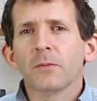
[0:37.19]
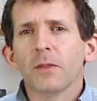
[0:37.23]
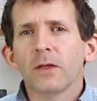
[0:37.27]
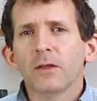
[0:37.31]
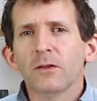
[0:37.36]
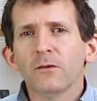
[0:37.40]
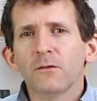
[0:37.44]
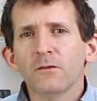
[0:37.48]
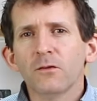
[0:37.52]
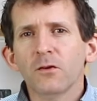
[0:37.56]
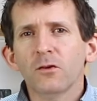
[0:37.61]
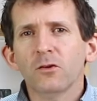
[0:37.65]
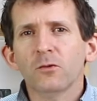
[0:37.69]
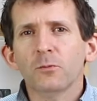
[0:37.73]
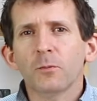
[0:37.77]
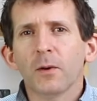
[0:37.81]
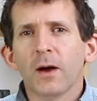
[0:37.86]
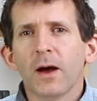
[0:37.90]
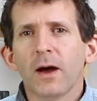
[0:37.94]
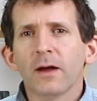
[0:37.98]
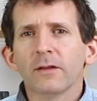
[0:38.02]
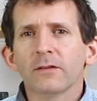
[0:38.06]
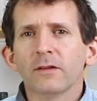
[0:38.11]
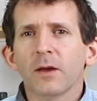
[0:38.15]
In the first
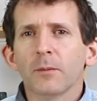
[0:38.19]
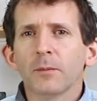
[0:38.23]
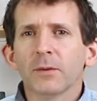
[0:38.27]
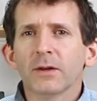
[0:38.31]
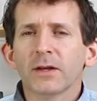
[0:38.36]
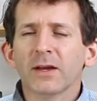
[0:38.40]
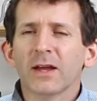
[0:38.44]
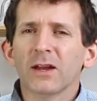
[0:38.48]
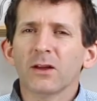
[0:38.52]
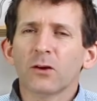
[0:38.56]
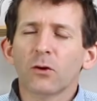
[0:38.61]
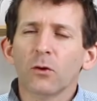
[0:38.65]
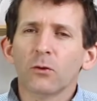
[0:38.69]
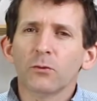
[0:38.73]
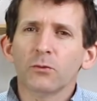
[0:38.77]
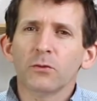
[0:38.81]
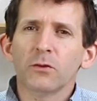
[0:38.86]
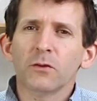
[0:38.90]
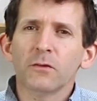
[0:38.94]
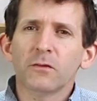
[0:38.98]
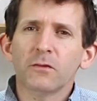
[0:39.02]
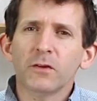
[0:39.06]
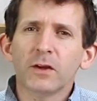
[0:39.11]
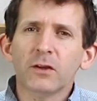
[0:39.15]
part, I'm going to kind of go
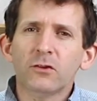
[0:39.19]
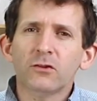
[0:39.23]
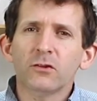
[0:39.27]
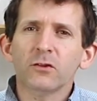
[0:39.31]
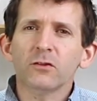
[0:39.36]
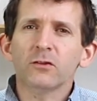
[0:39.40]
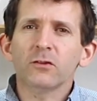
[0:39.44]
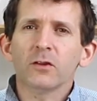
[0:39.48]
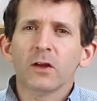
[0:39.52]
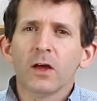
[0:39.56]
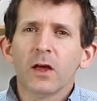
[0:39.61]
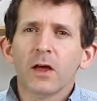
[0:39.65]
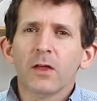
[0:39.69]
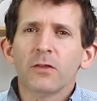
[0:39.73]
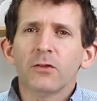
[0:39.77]
through the features